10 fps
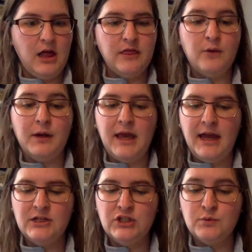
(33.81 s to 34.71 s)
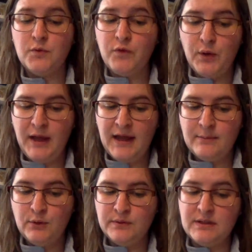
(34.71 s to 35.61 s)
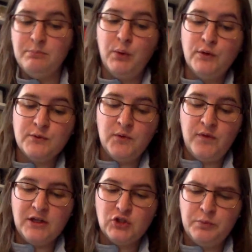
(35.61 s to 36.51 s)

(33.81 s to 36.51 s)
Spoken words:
There were cages with furry animals and bowls with fish,